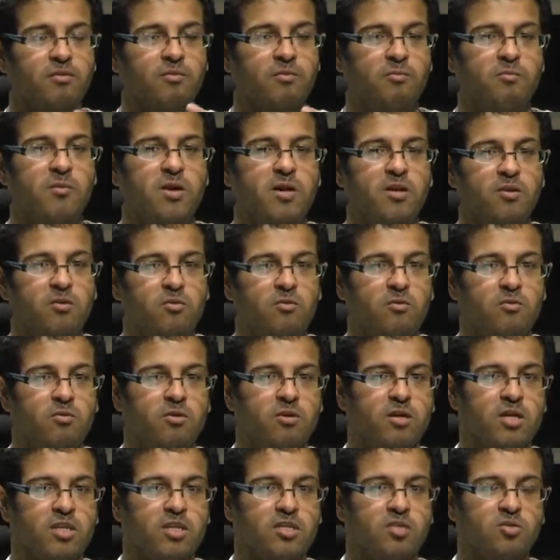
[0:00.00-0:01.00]
when you
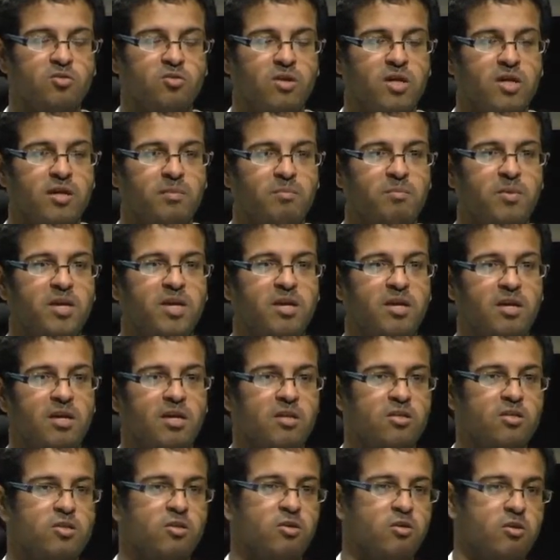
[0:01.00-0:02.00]
try pinging a
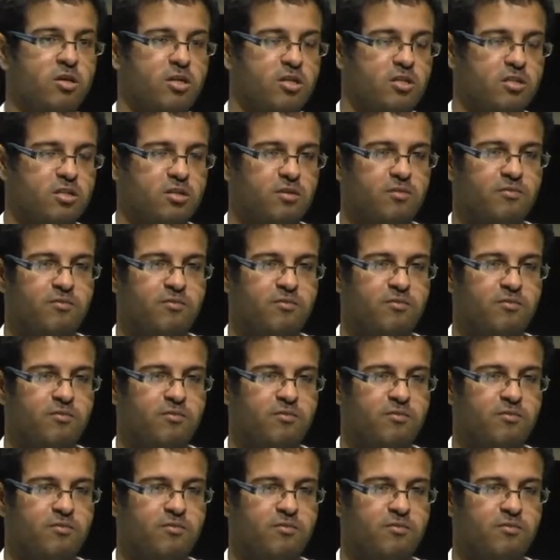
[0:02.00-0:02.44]
socket.